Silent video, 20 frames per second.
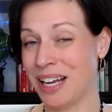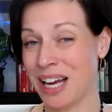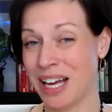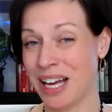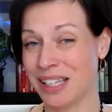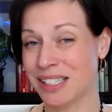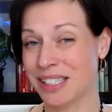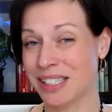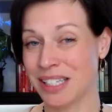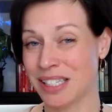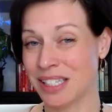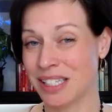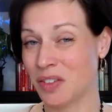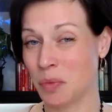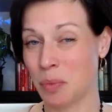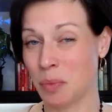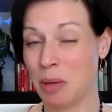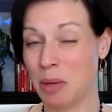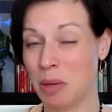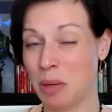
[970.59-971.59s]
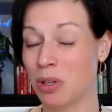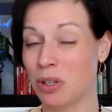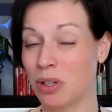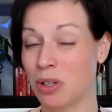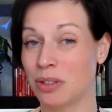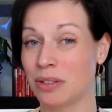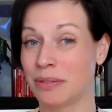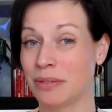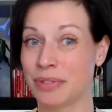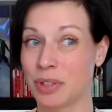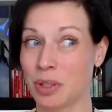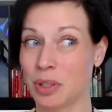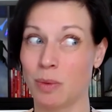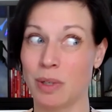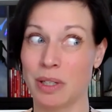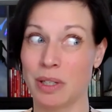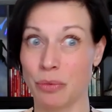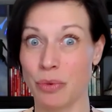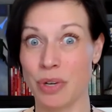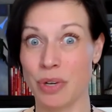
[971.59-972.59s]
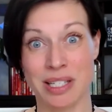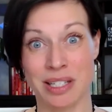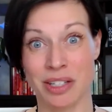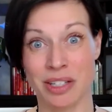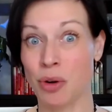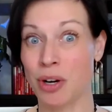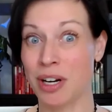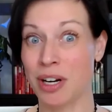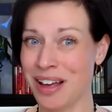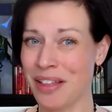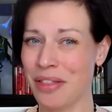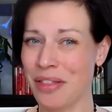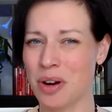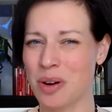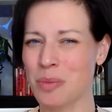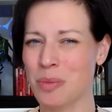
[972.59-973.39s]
highly sensitive people for one reason or another,